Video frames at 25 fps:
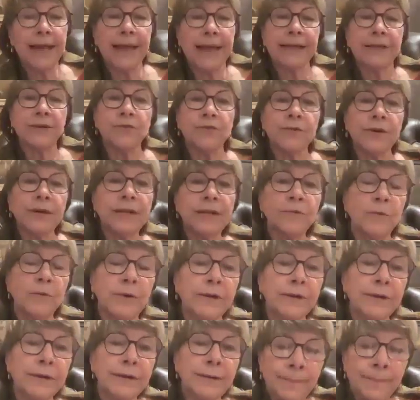like
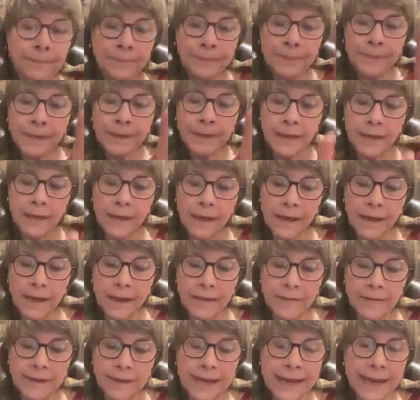Greenwood,
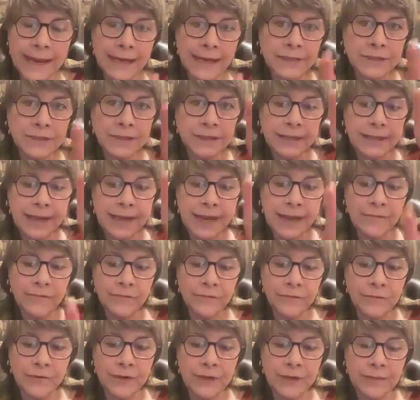they actually have
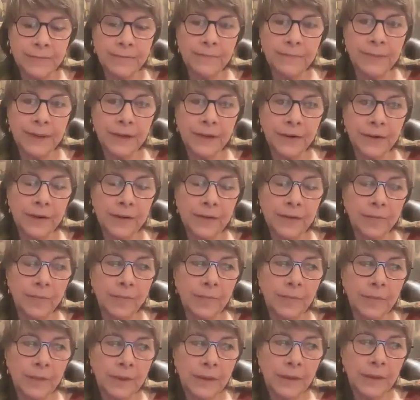green burial
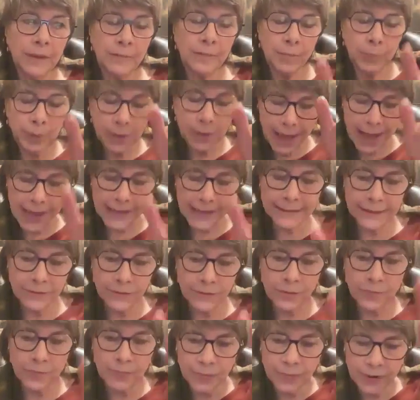plots
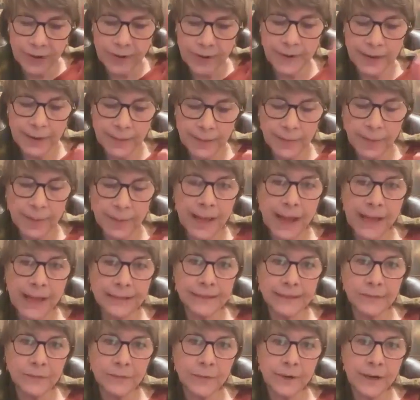or premium
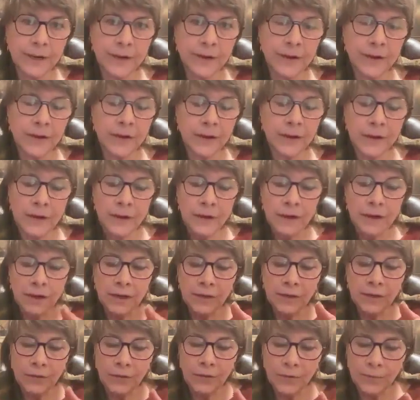plots where
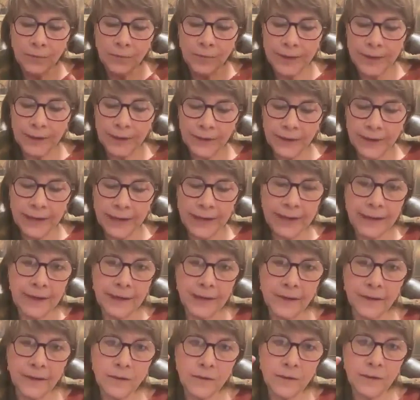you
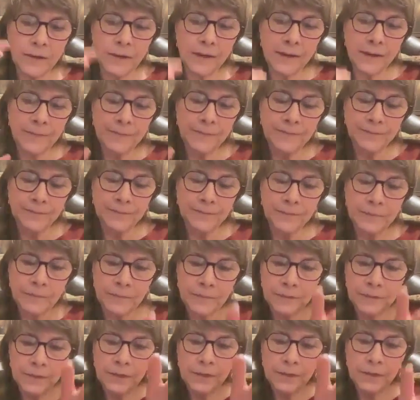bury
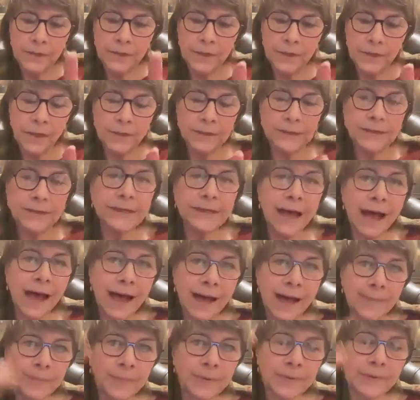on
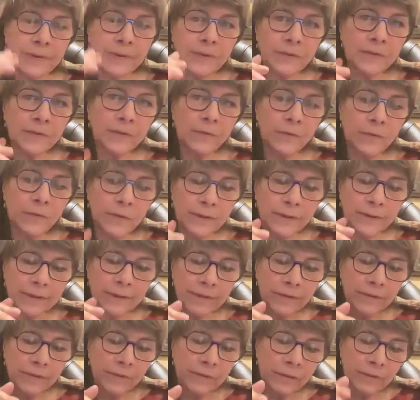top
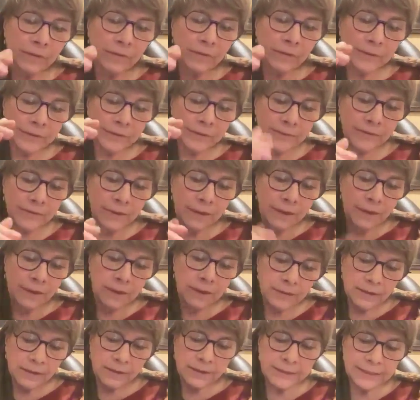with
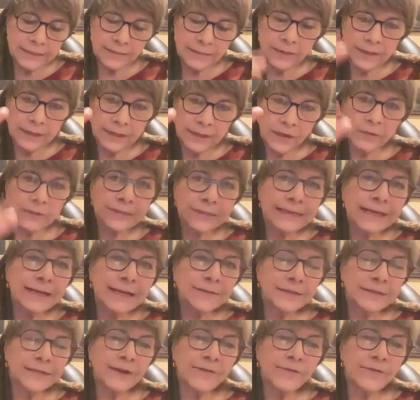it goes
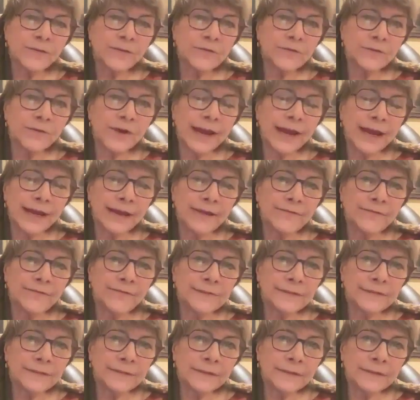down several graves.